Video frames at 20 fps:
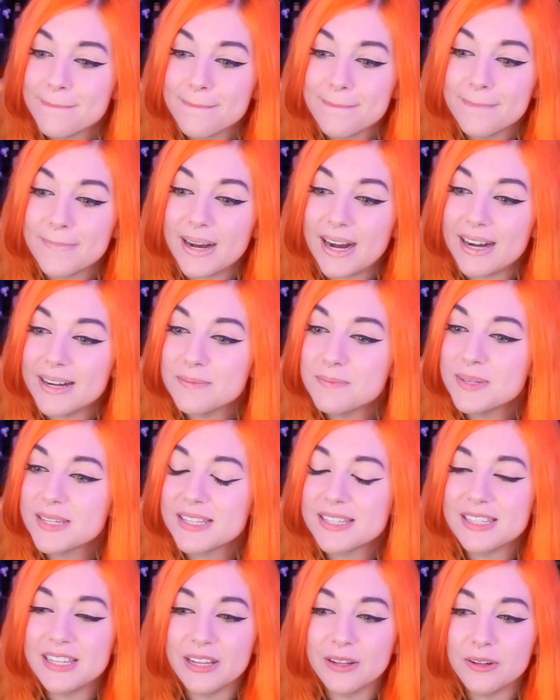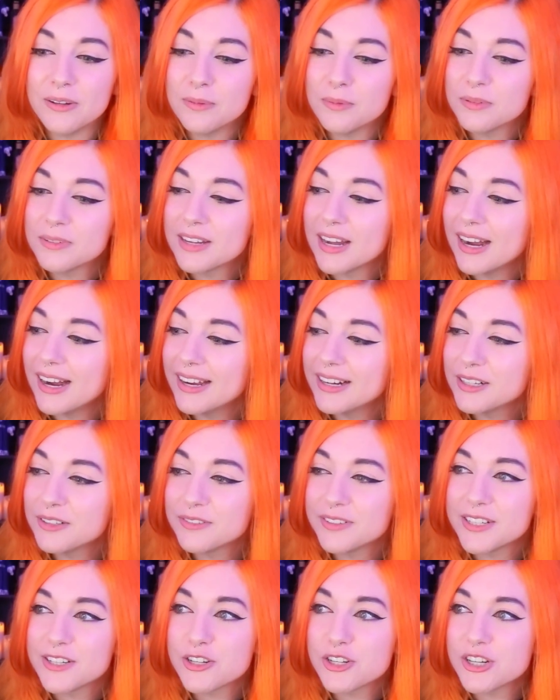I'm still kind of
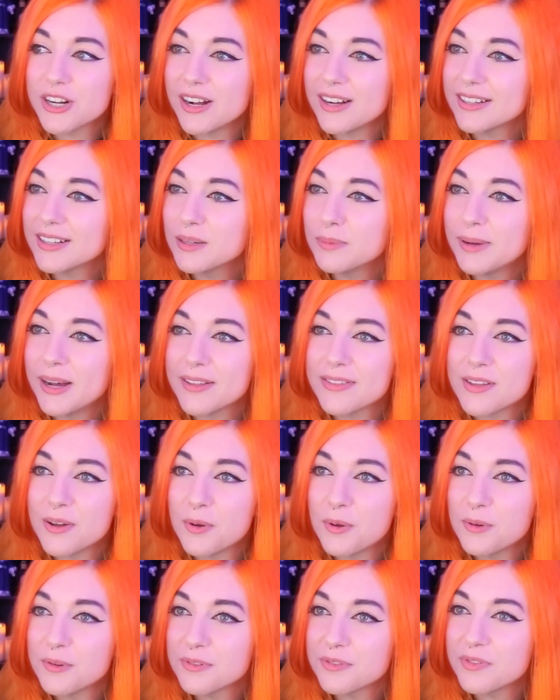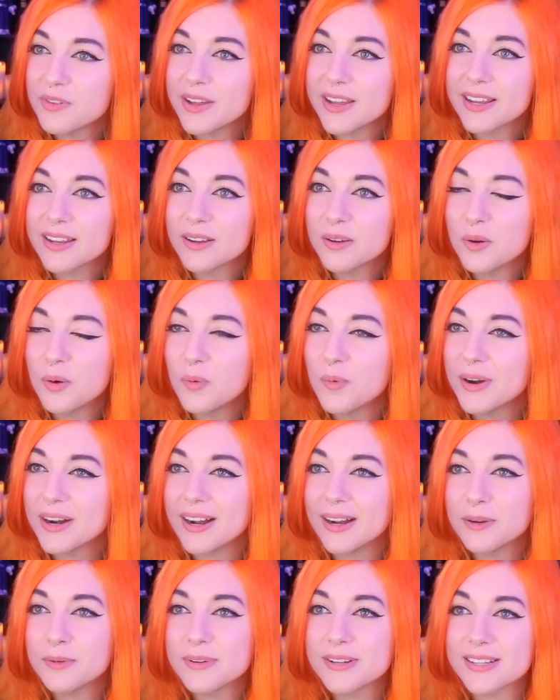in shock about the whole thing. When
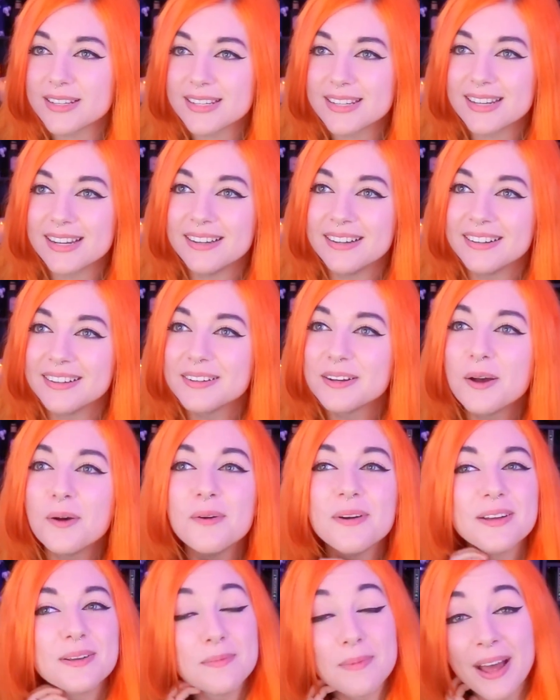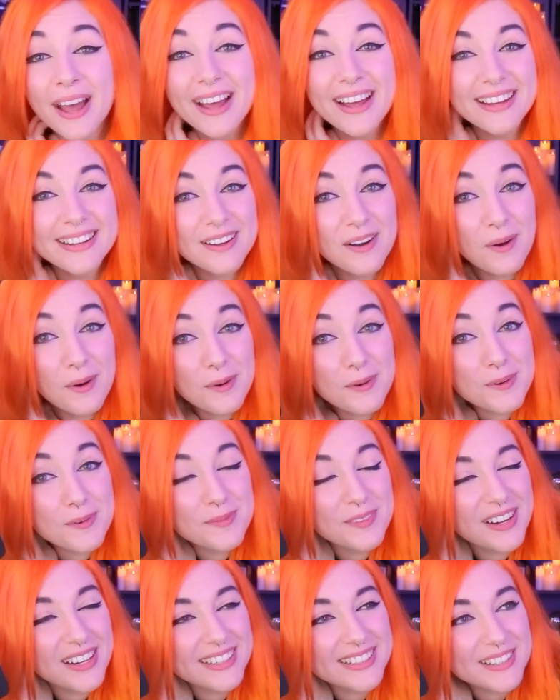I was going back
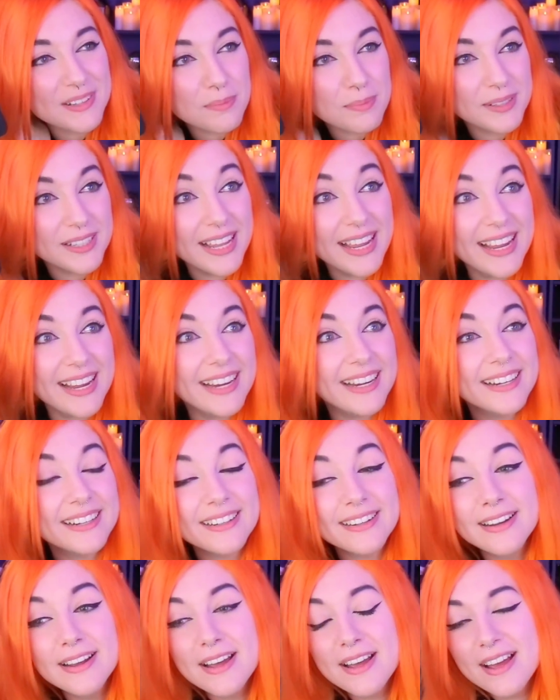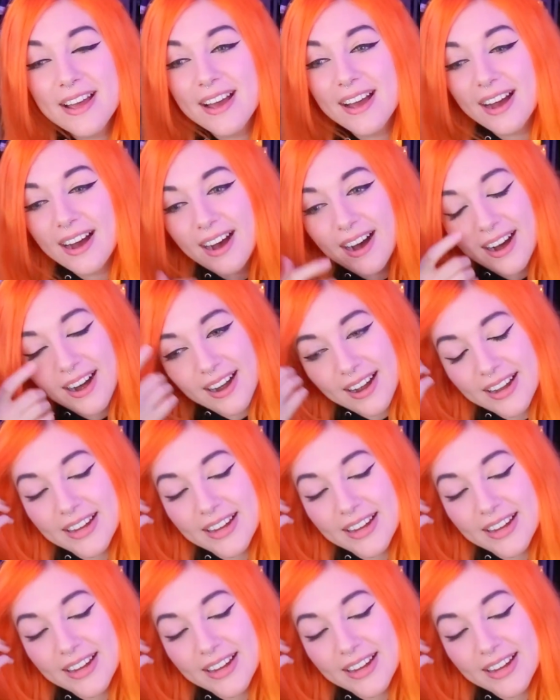home on the plane, I